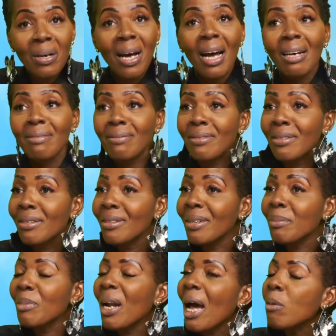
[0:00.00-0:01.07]

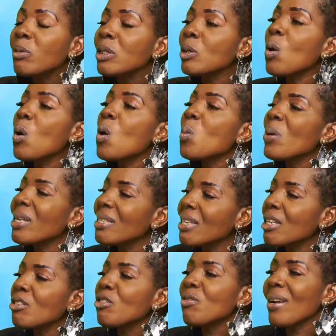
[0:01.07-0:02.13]
I was always
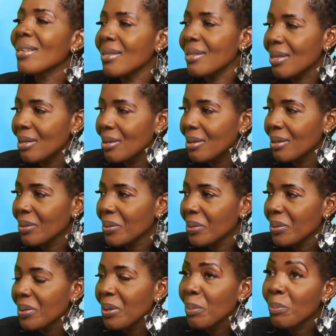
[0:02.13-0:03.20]
interested.
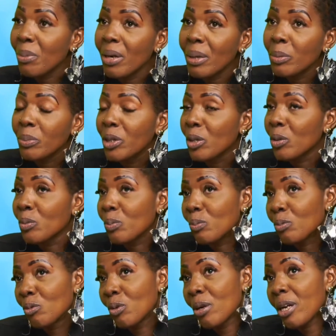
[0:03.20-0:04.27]
But,
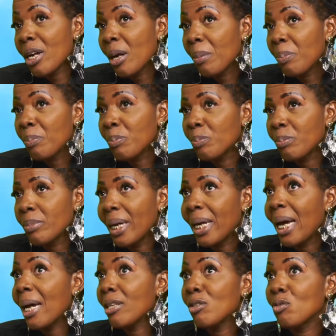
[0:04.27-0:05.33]
growing up, my
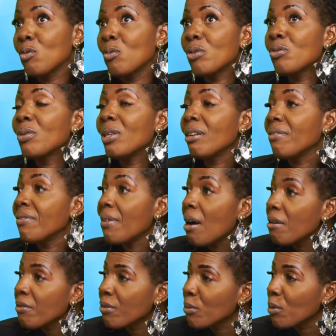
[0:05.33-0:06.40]
high school was really
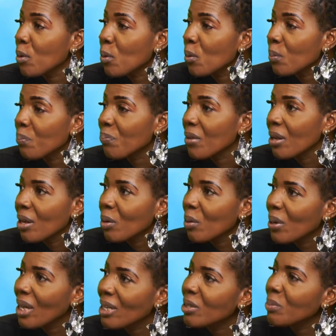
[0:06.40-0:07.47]
far from home. Okay. We
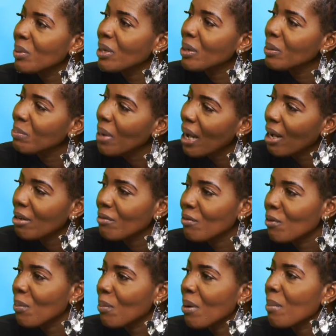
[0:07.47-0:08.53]
had to be back and
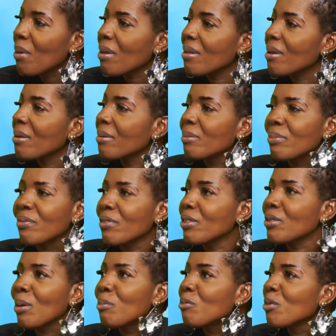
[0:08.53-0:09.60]
forth. My mother, for
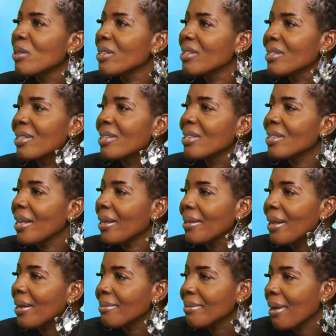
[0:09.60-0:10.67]
some reason, didn't think
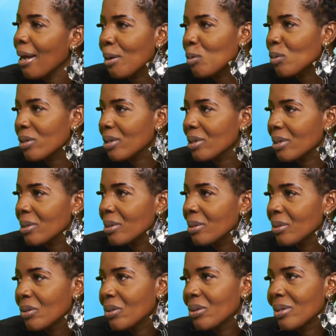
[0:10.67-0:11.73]
that I was
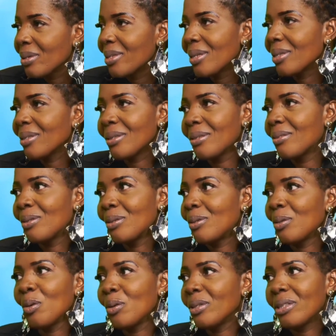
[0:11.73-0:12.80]
to
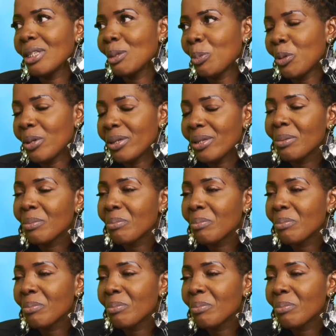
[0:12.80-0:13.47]
go into sports.